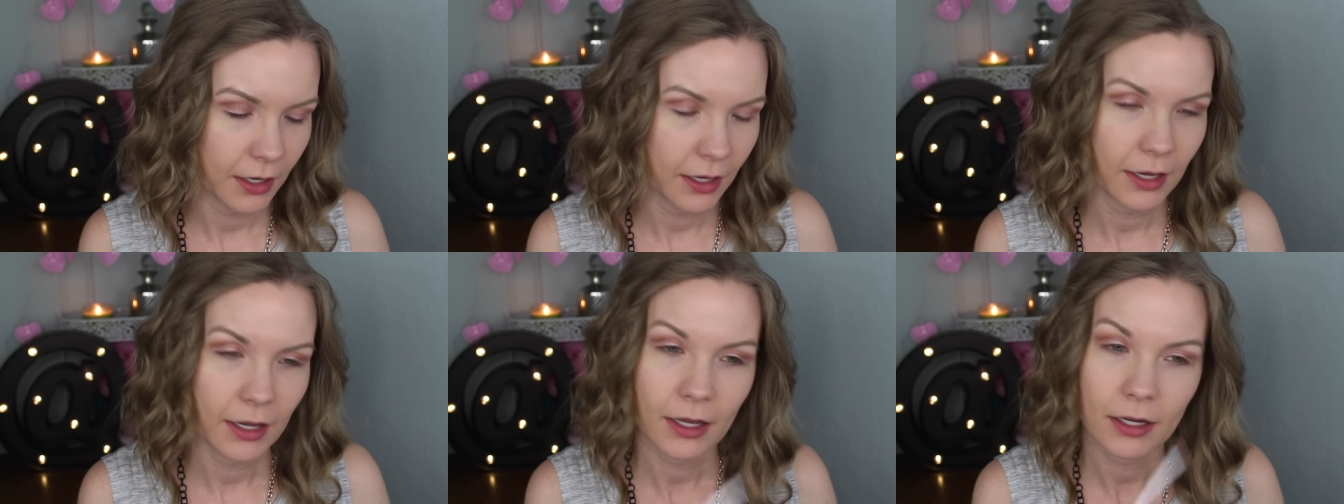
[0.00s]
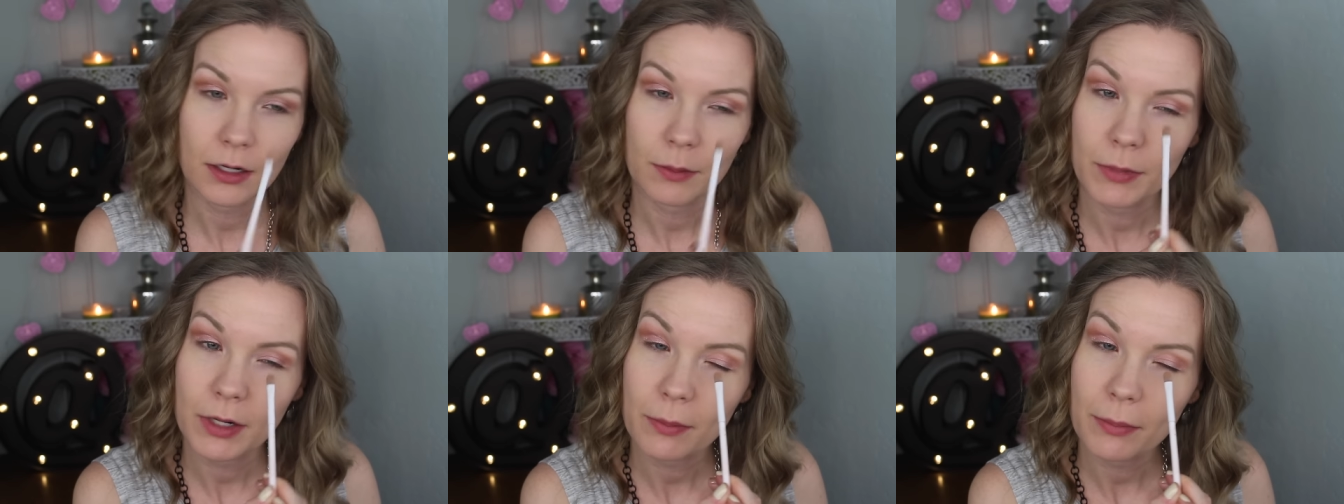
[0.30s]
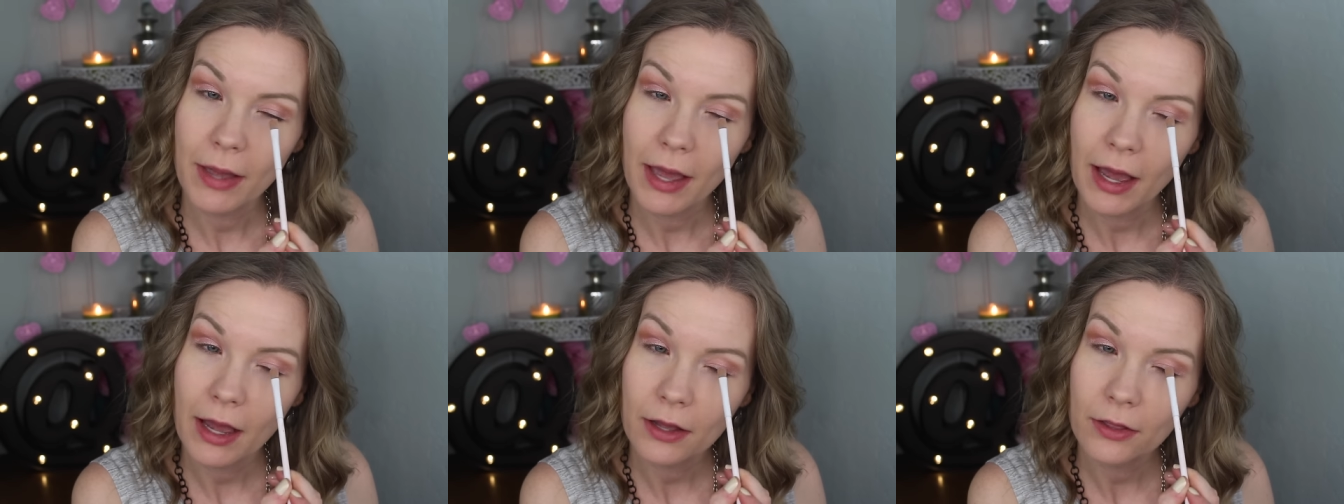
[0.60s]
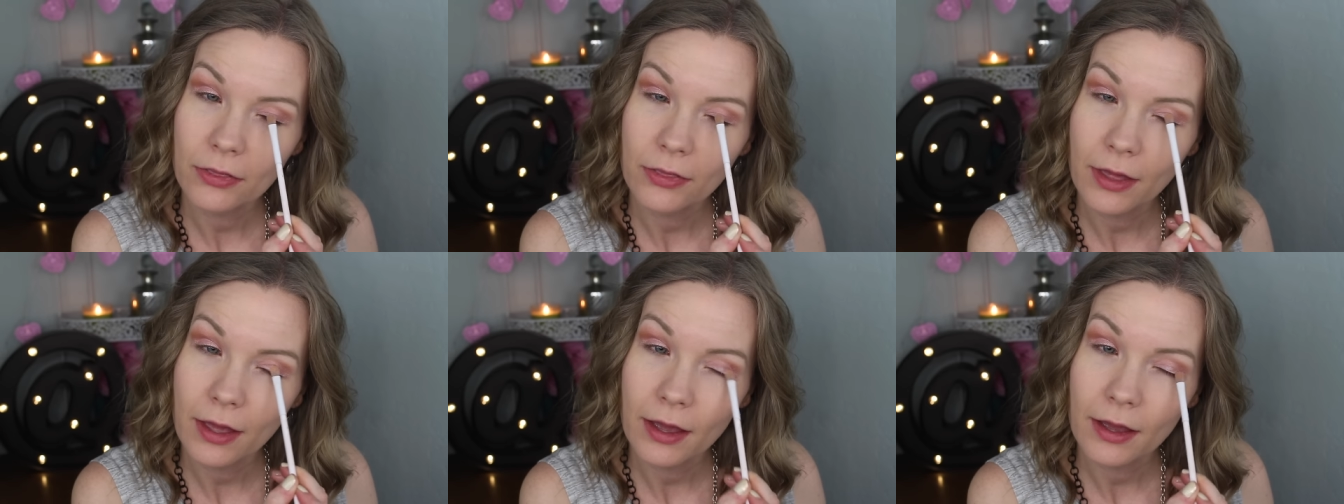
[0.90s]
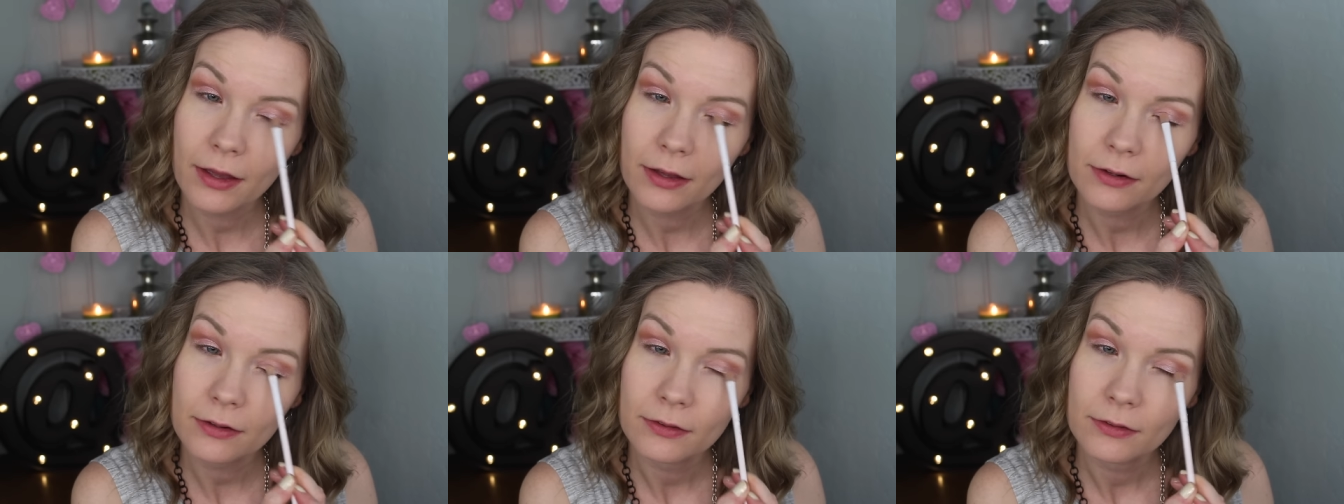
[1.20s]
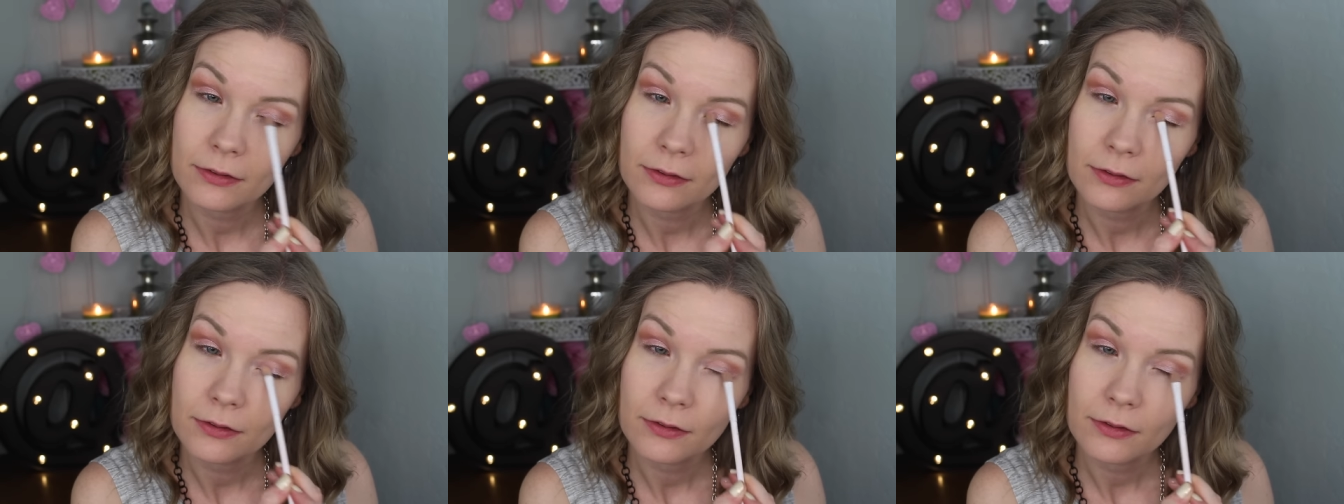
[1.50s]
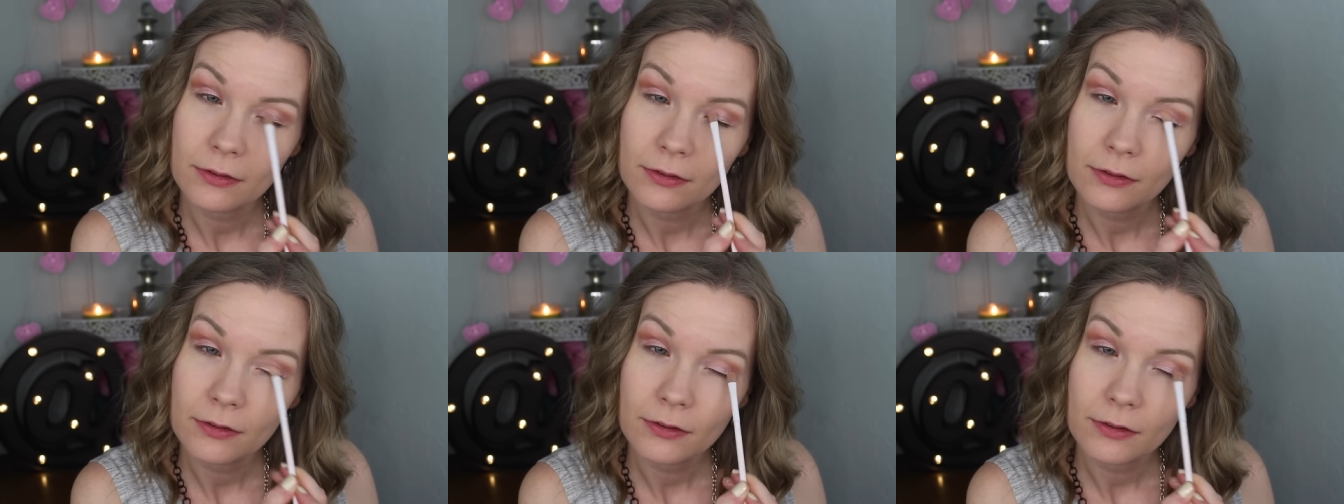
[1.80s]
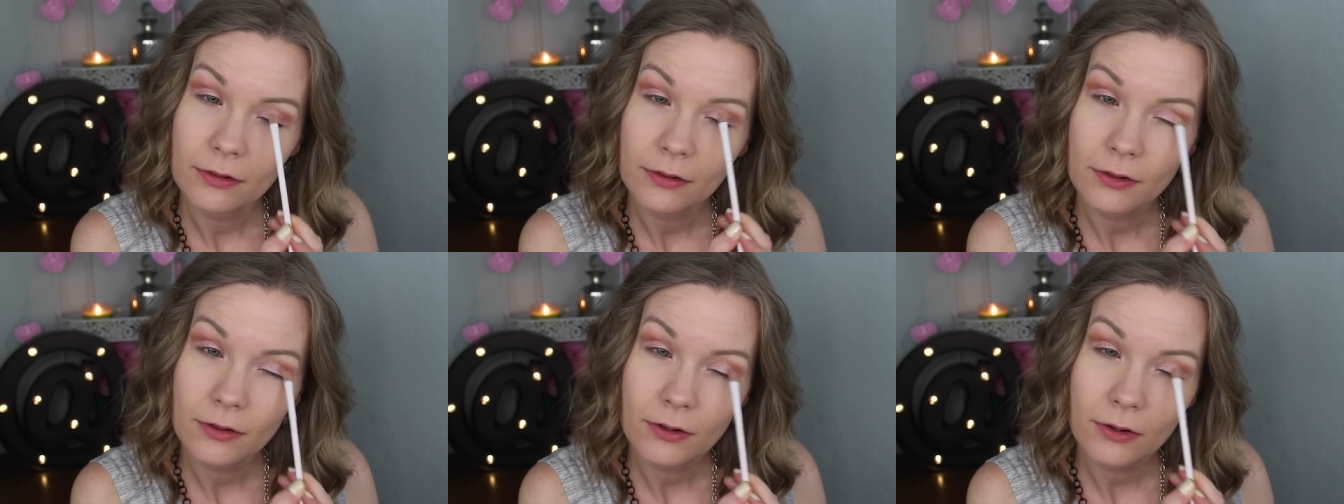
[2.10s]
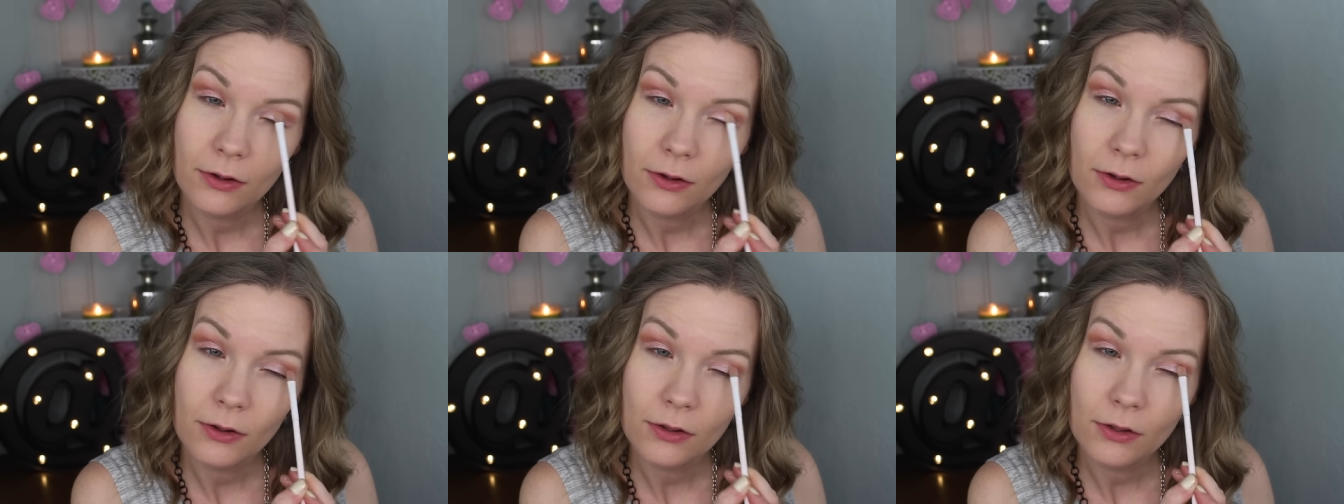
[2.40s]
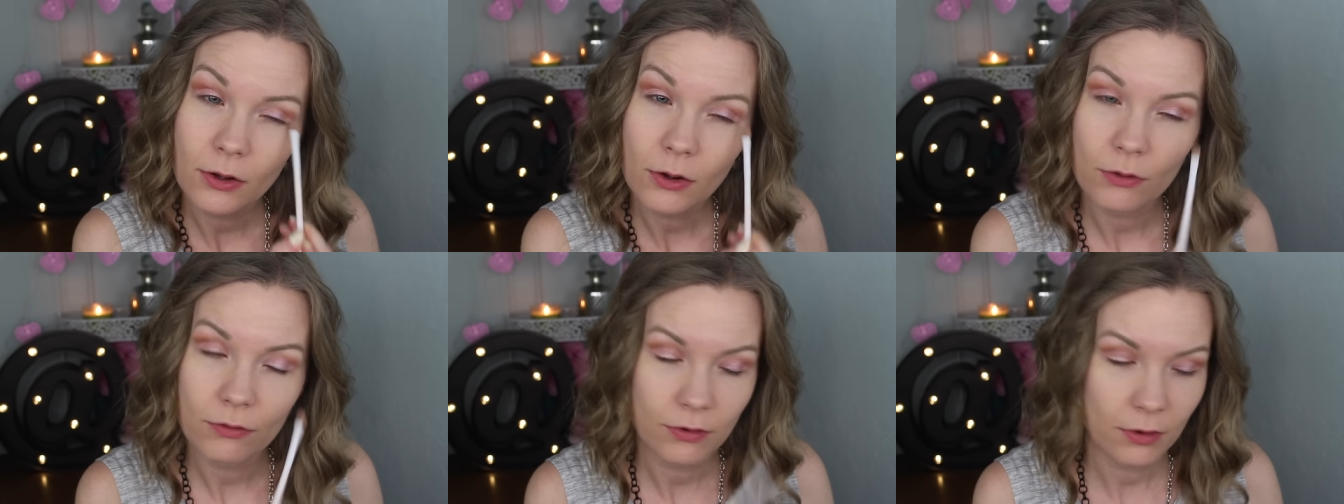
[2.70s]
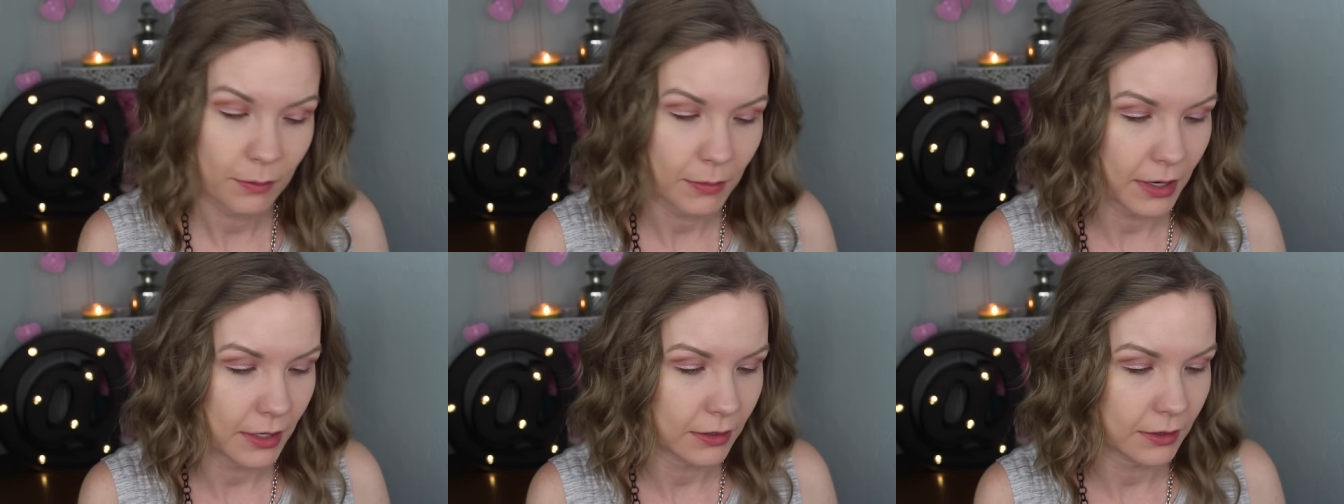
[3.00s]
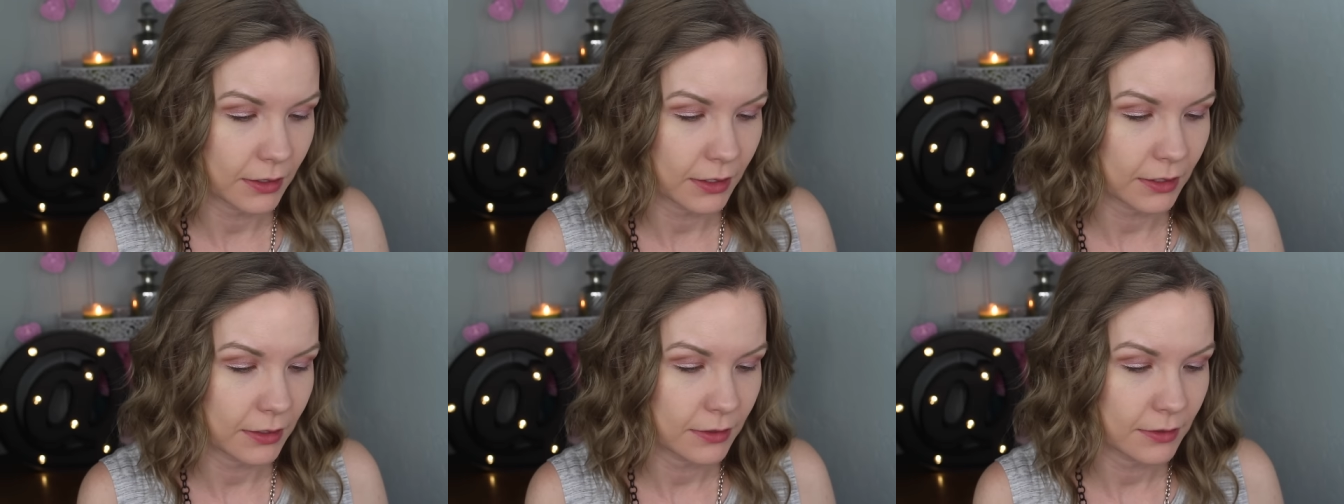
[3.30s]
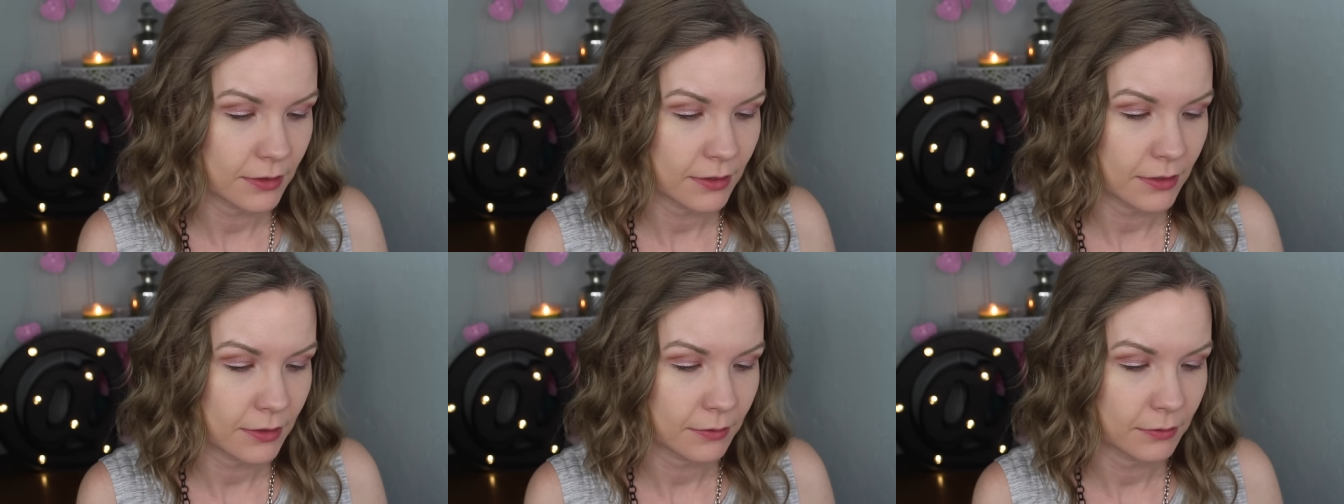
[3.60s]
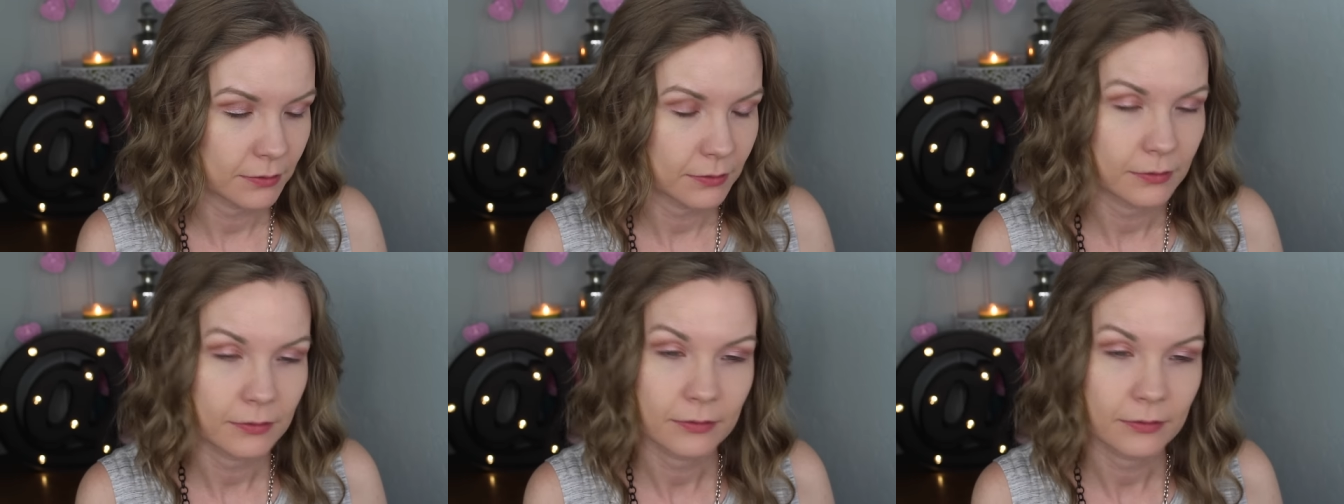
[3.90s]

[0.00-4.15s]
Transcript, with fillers: And I'm going to pack that all over my lids.